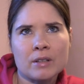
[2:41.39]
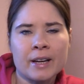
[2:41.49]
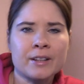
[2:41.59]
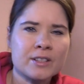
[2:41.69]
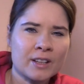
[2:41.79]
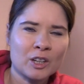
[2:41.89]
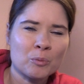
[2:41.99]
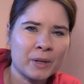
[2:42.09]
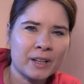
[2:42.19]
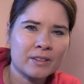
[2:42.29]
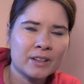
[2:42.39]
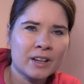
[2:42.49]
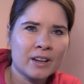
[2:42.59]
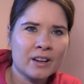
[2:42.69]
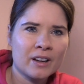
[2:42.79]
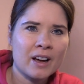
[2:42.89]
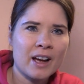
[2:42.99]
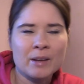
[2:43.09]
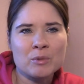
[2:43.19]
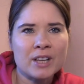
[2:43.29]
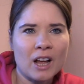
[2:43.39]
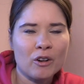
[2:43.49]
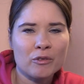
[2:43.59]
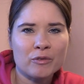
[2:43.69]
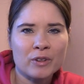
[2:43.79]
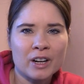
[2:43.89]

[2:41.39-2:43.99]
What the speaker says: I understand that Pete himself,